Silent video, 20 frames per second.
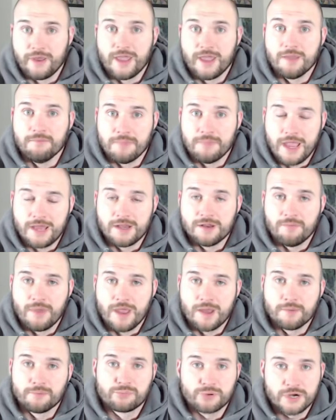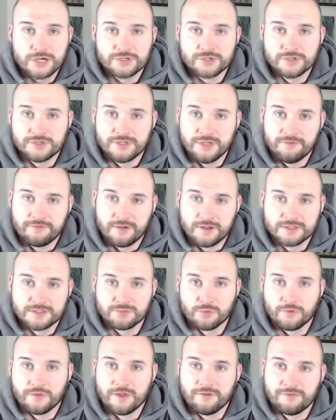a man-to-man pressure defense
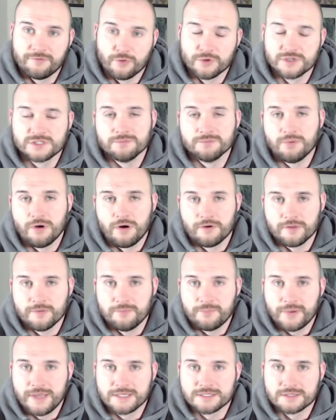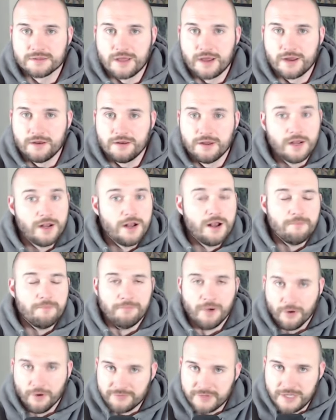where they force the ball to the baseline.
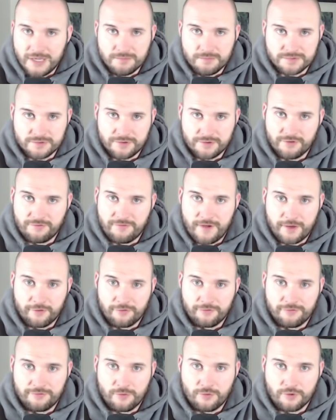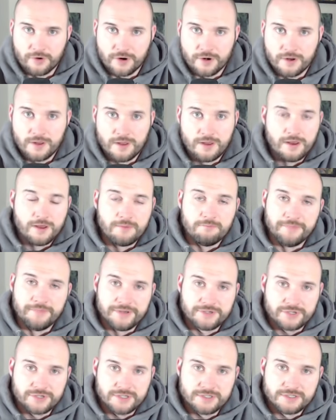Both teams are in the Final Four.
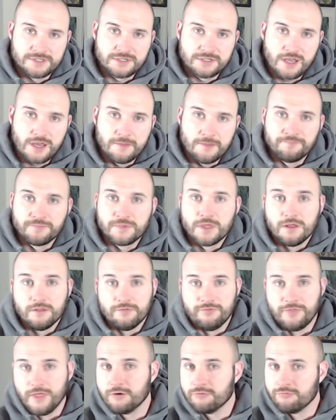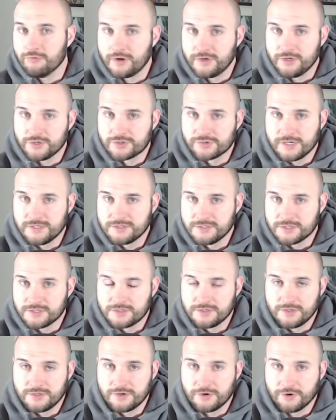Michigan State, they'll run in
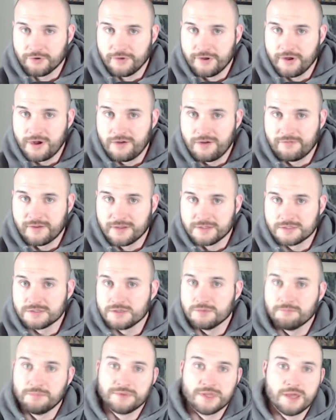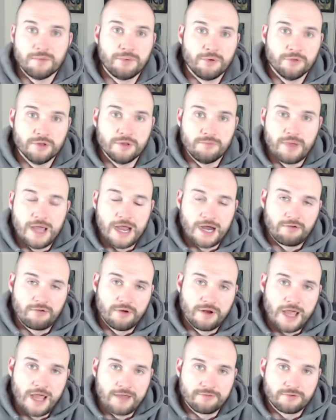transition in early offense, but then pull it back and
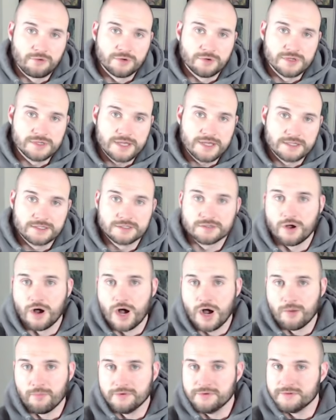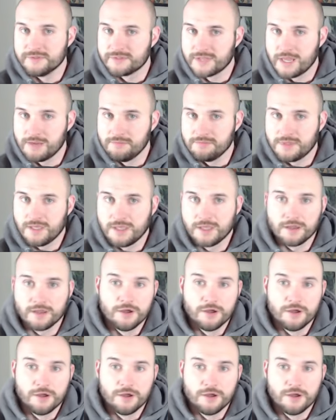run half-court sets. Auburn, same thing.